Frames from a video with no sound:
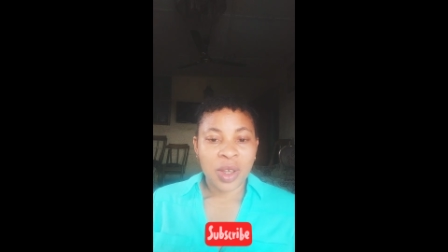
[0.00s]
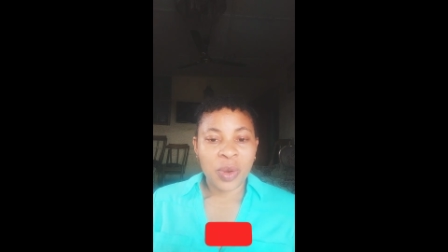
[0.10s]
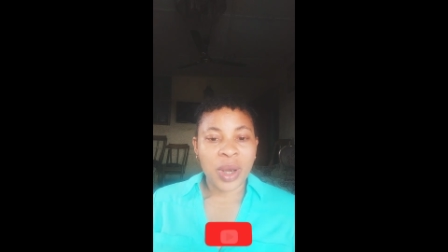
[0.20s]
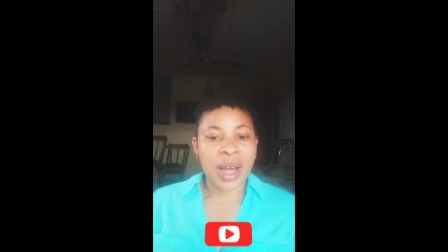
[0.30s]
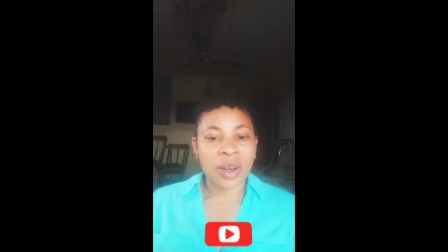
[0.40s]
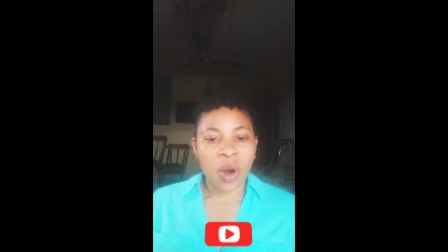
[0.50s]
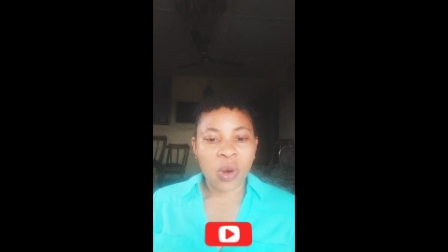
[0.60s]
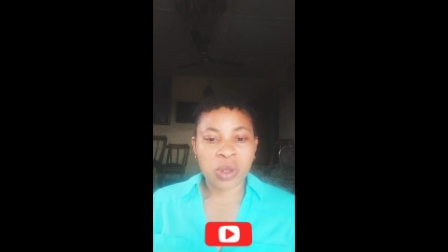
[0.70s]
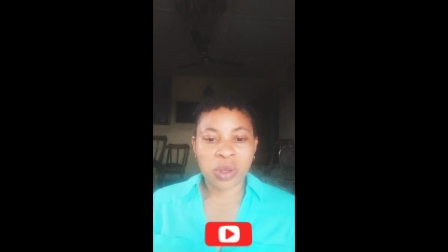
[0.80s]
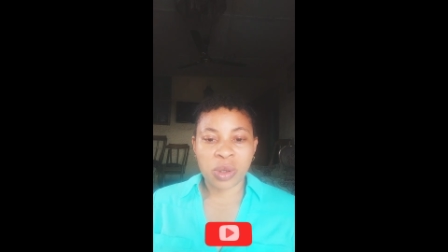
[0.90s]
you can
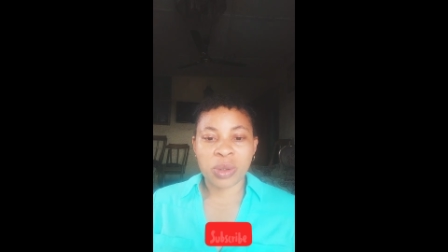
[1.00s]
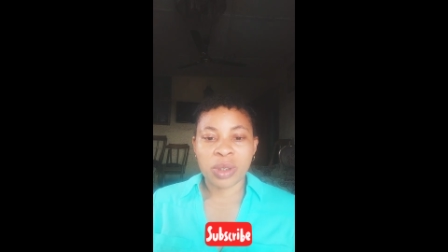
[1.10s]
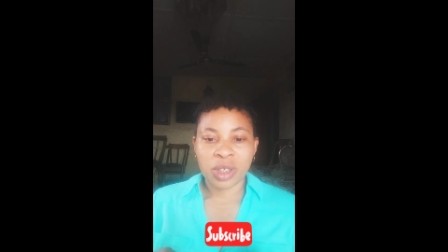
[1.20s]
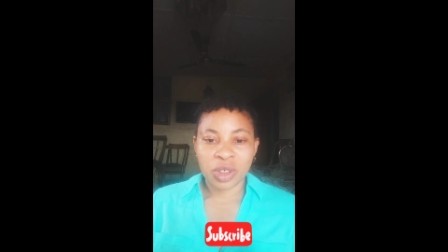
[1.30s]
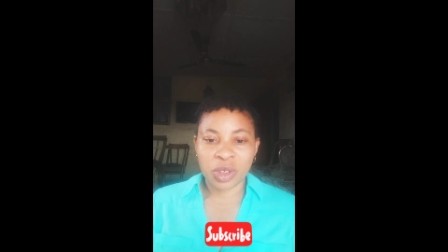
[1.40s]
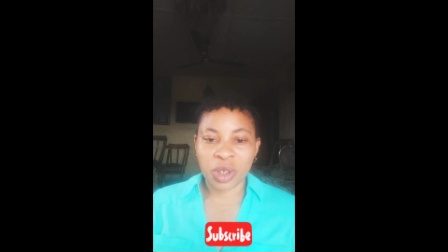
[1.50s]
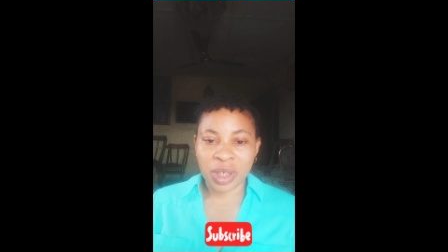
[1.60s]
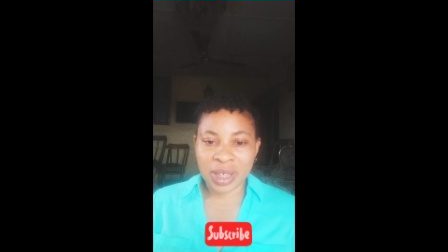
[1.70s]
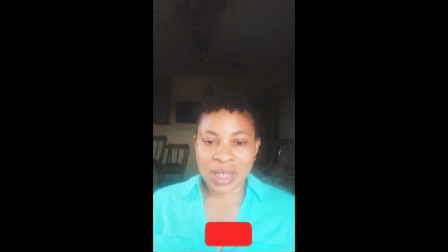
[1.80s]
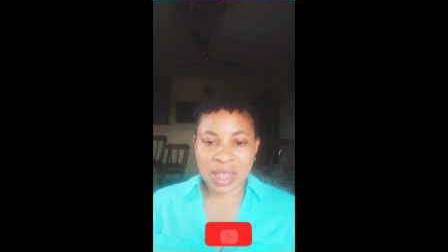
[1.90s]
also
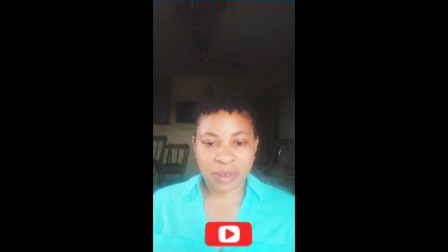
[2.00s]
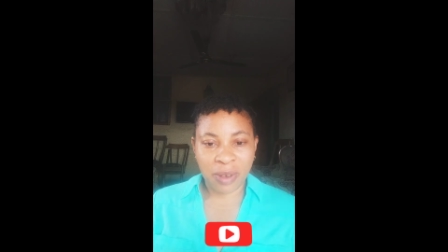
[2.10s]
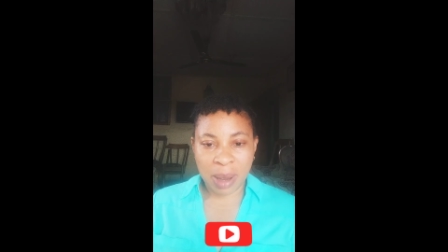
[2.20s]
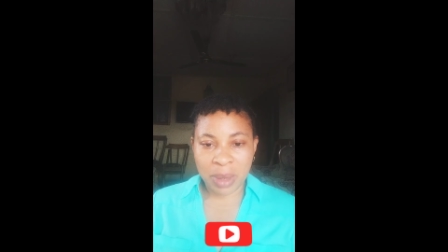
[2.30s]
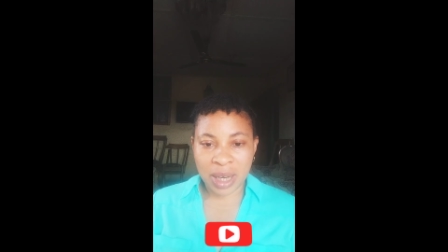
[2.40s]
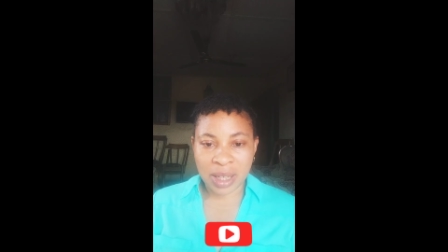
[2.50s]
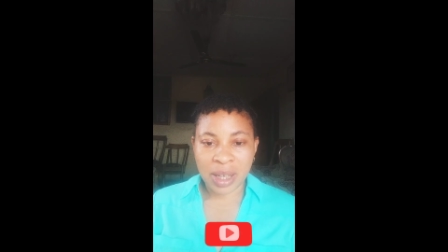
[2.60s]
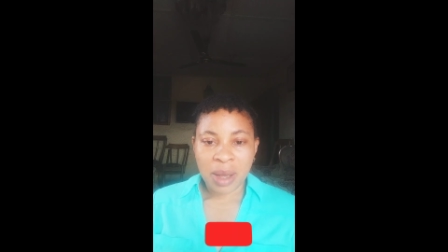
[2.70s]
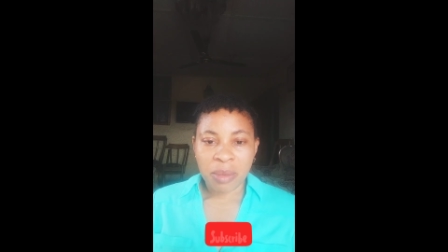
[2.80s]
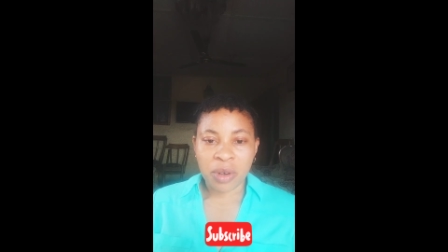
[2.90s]
join this family
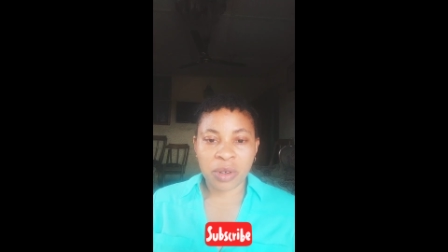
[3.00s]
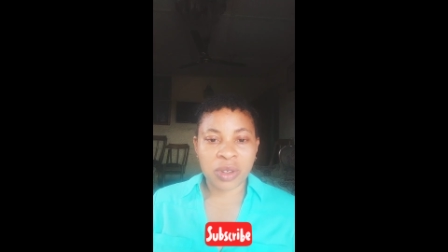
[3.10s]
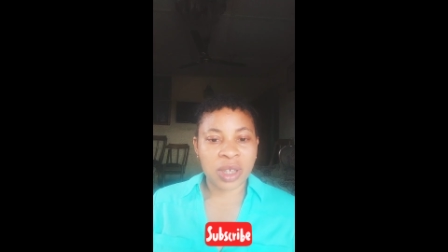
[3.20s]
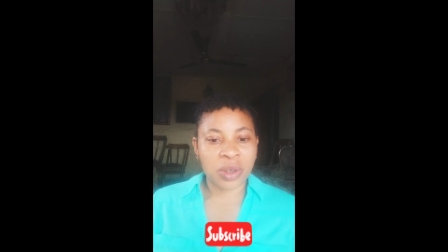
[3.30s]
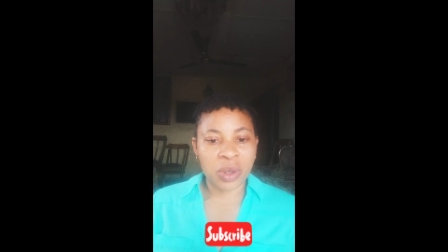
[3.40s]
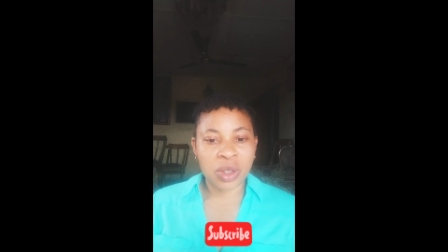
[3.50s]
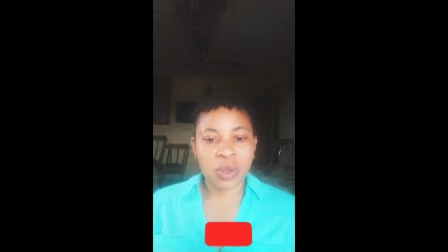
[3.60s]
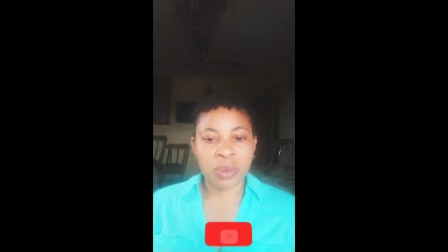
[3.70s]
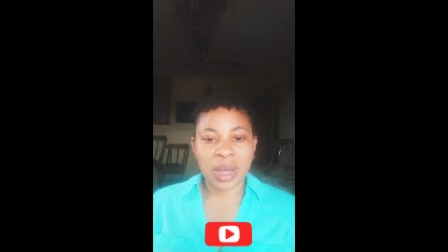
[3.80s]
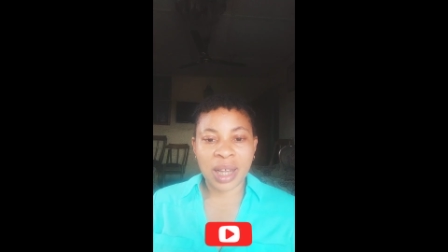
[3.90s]
because you are going
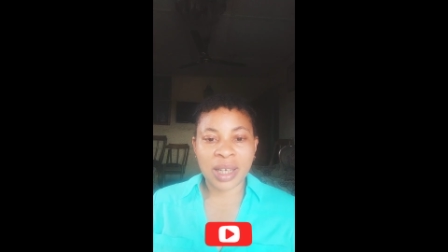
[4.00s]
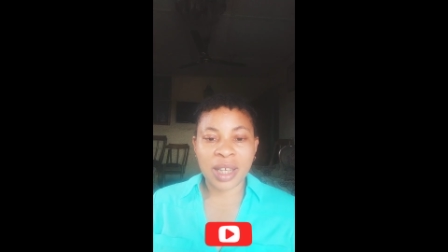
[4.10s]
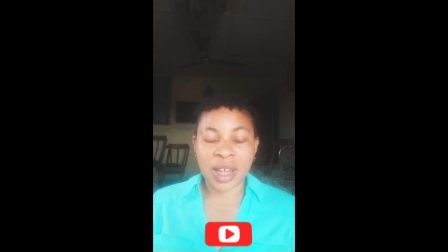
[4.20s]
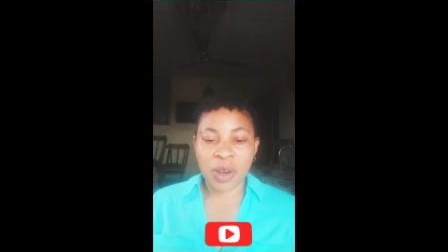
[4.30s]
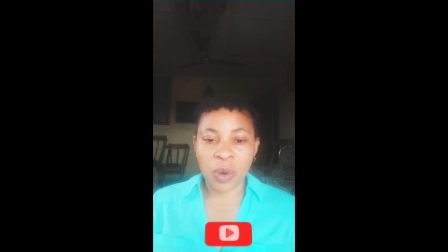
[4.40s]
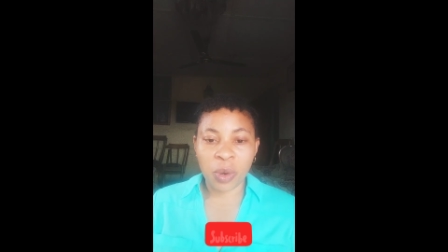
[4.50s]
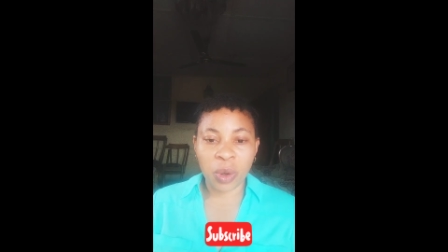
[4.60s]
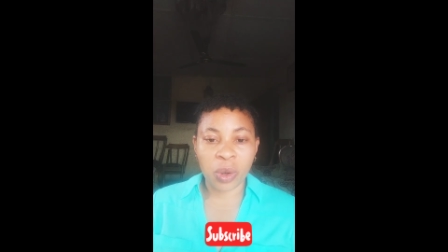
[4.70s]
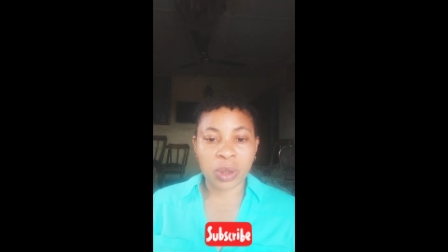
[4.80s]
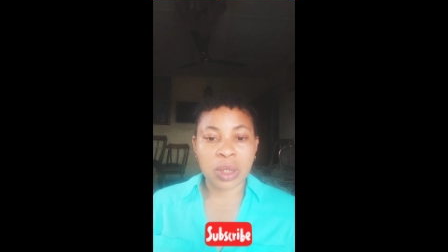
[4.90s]
to be learning a whole
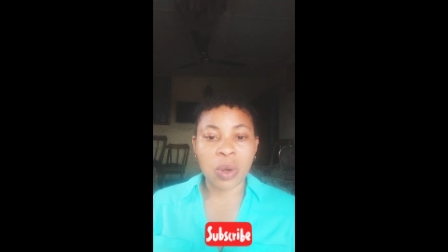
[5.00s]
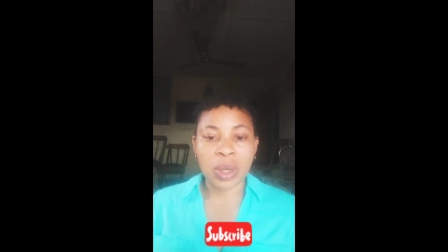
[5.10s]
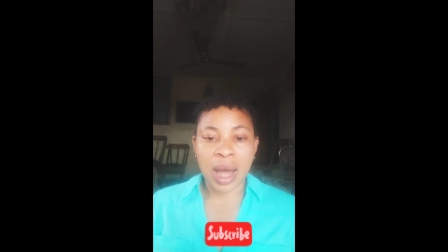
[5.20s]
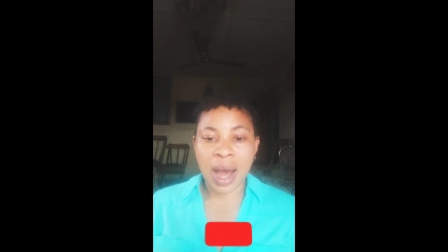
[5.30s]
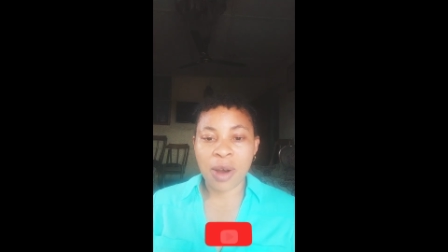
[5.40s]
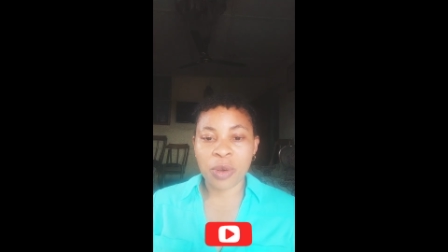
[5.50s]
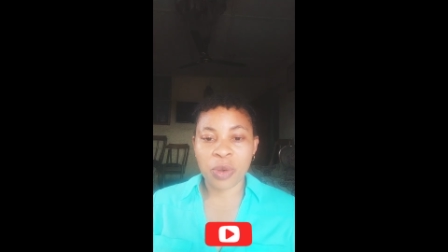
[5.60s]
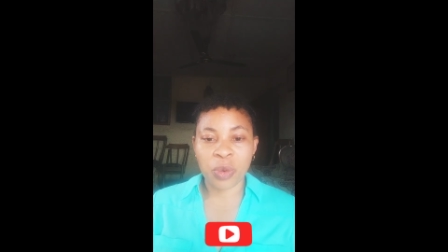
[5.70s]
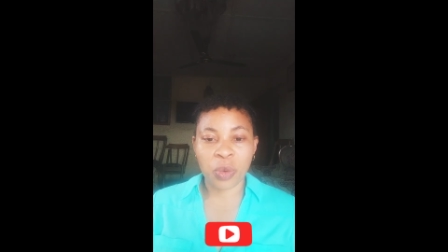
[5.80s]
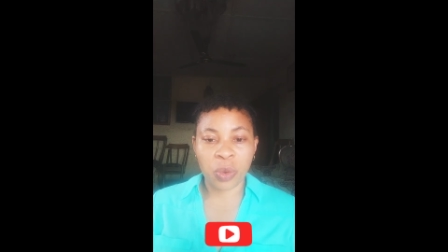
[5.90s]
lot on how
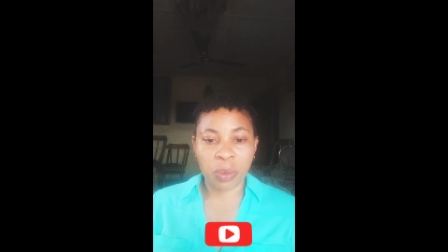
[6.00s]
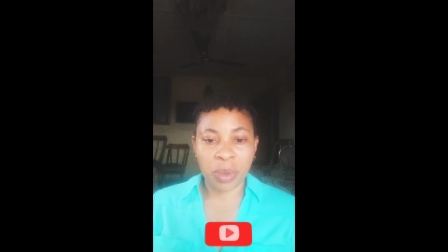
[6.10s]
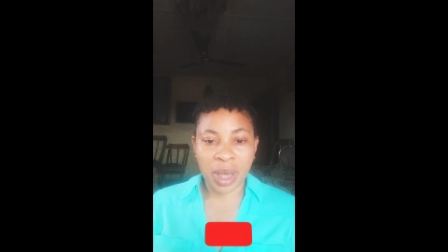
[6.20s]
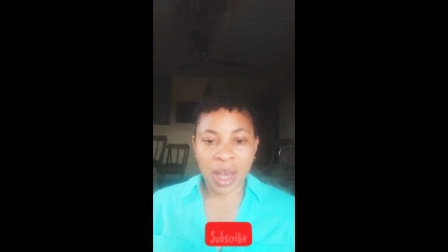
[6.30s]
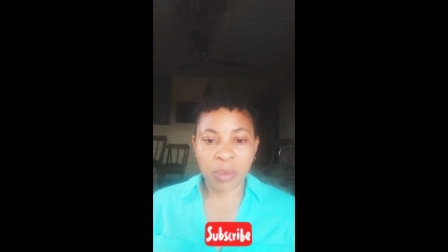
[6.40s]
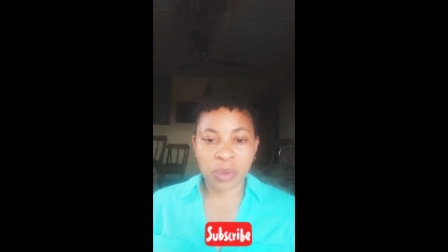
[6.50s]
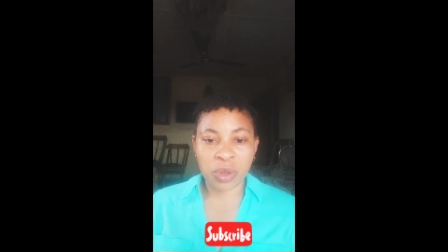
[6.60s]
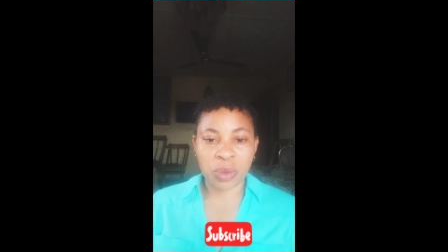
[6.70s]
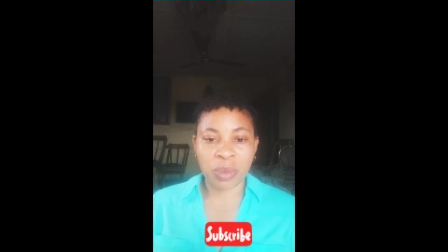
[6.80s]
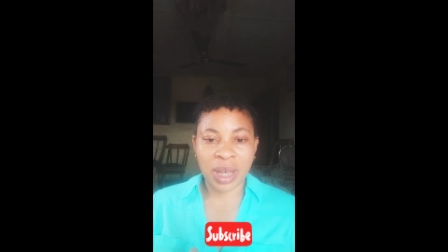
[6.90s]
you will be able
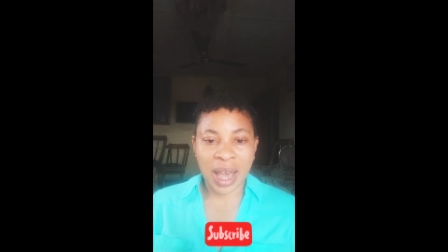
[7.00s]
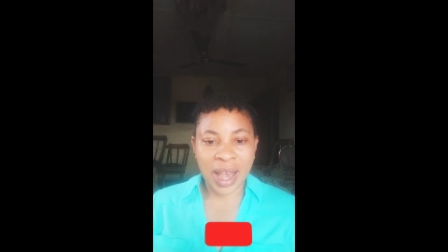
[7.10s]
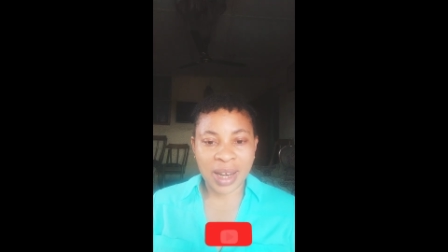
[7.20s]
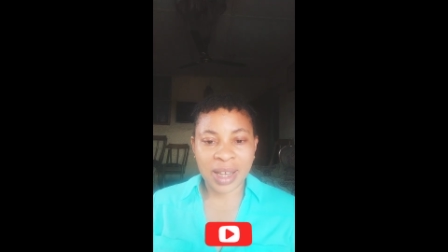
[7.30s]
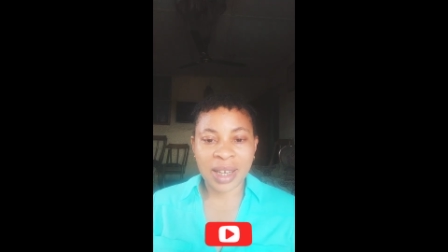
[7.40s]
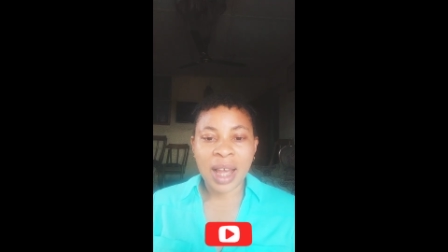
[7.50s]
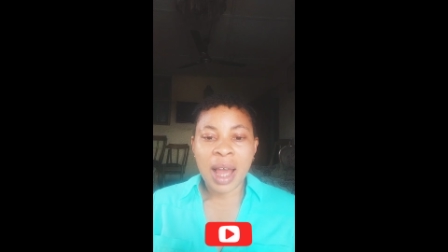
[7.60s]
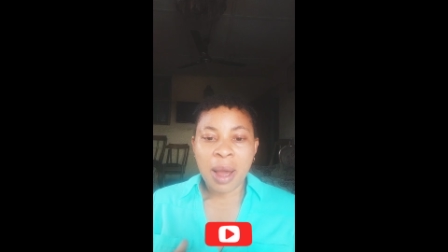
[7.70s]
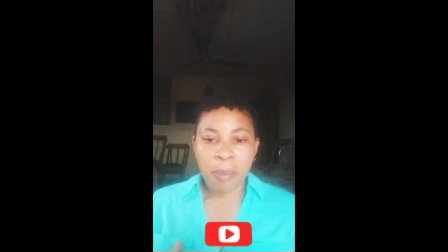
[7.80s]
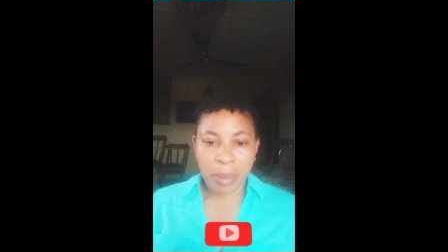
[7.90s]
to be earning
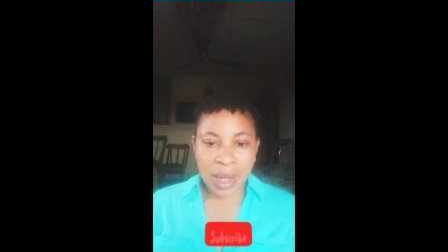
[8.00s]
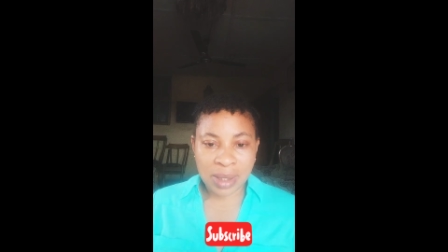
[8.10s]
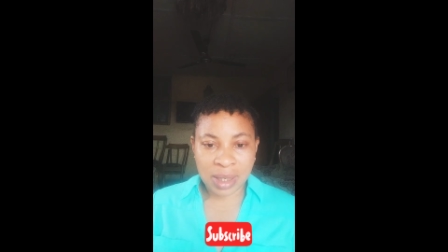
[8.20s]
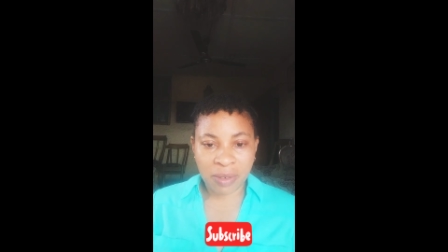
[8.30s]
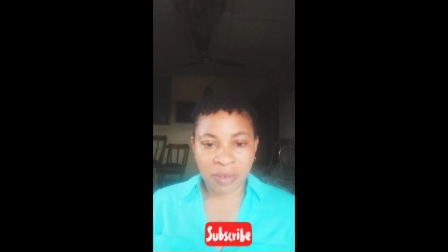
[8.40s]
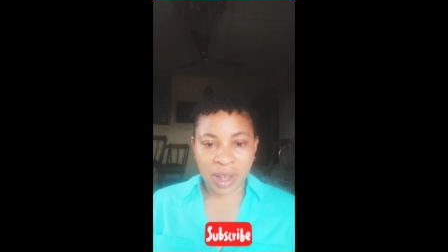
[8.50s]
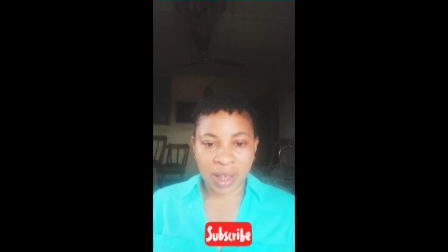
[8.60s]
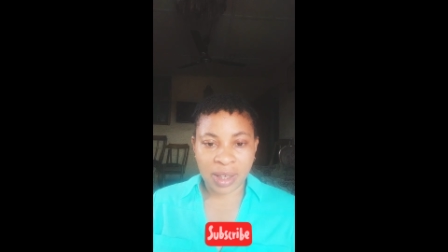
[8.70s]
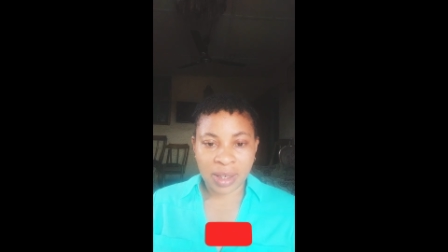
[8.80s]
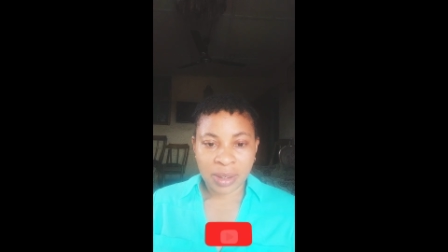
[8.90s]
passively